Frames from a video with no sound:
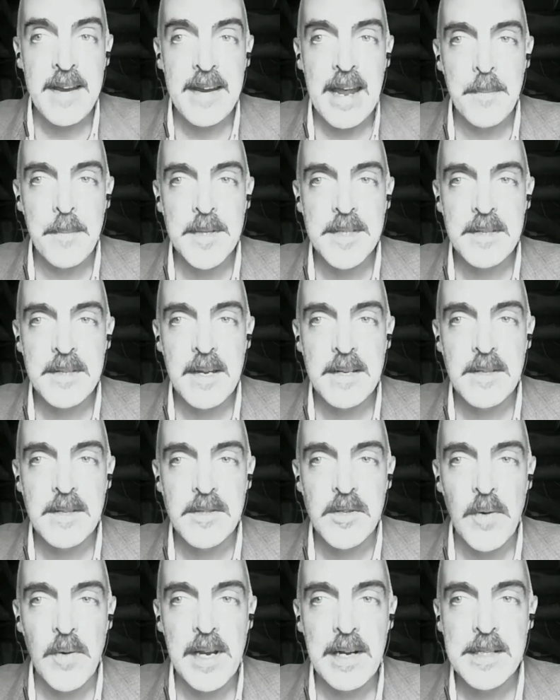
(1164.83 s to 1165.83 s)
game. It's a
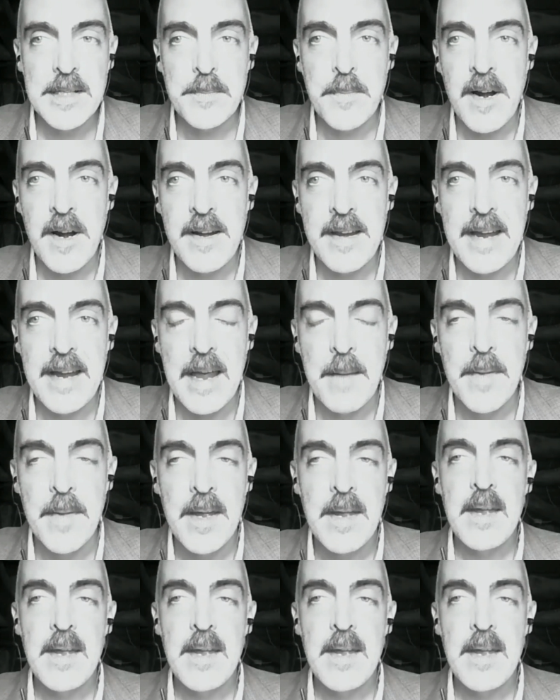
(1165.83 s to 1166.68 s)
surrealist party game.